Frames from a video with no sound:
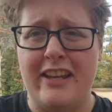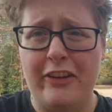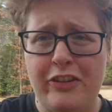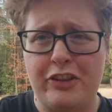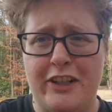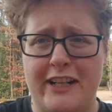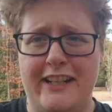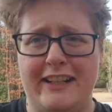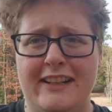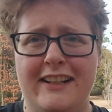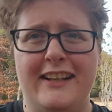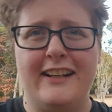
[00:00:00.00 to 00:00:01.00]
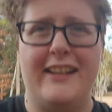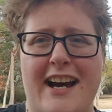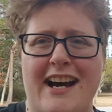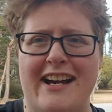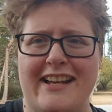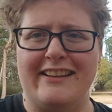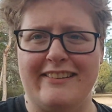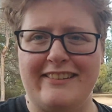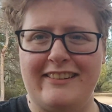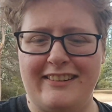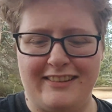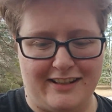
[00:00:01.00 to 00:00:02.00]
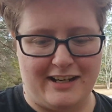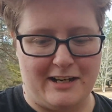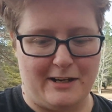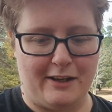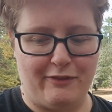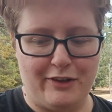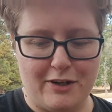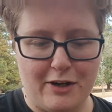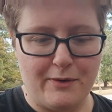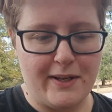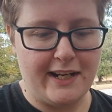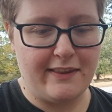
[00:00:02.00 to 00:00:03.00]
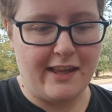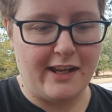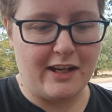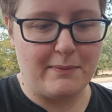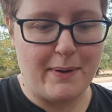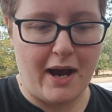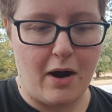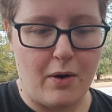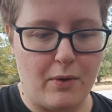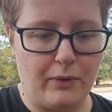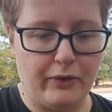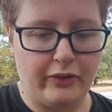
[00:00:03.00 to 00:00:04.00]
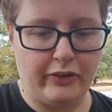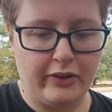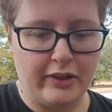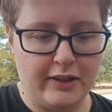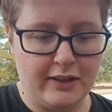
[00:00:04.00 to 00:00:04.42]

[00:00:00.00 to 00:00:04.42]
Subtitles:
history, guys. If you know anything about,